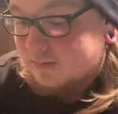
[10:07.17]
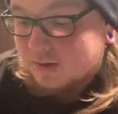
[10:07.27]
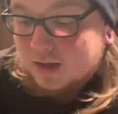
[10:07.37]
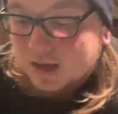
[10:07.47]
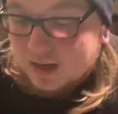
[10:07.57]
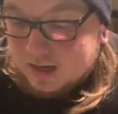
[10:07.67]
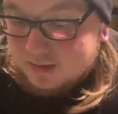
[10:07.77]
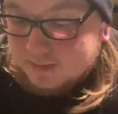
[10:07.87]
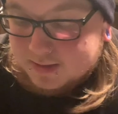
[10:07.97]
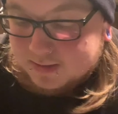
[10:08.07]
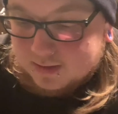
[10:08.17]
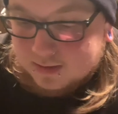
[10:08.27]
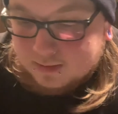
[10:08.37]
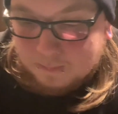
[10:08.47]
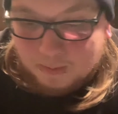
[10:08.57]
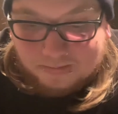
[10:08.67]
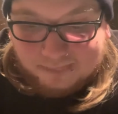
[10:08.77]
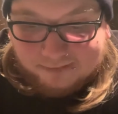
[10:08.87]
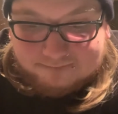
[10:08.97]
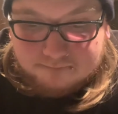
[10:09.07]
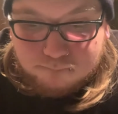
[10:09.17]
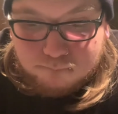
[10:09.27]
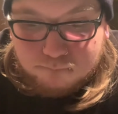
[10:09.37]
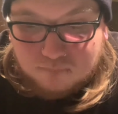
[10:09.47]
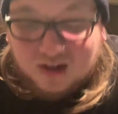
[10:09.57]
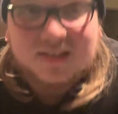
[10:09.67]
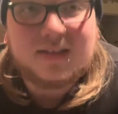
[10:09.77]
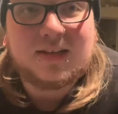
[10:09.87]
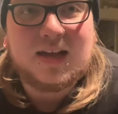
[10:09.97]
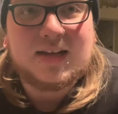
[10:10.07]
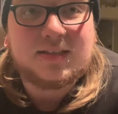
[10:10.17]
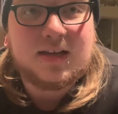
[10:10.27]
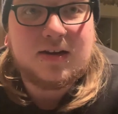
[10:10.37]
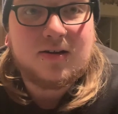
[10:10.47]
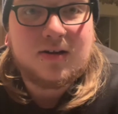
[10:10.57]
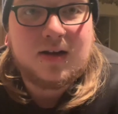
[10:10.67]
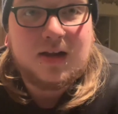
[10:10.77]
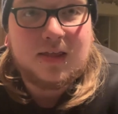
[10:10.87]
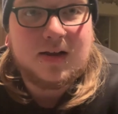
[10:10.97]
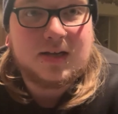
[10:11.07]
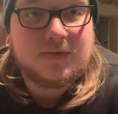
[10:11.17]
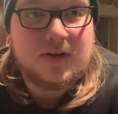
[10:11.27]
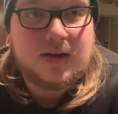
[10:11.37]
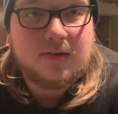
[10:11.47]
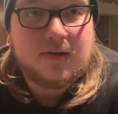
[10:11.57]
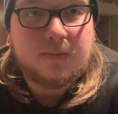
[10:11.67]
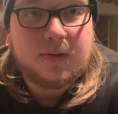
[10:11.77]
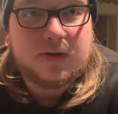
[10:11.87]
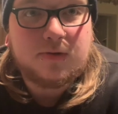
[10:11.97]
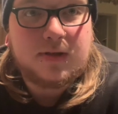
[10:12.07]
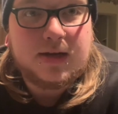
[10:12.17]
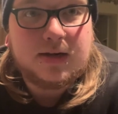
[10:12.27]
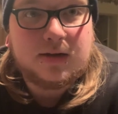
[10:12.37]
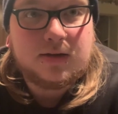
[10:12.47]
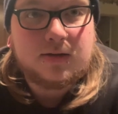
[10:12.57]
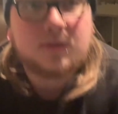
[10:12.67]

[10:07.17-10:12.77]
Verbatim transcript: But yeah, anyways, um, I'll see you guys later in the next video. Hope you enjoyed that.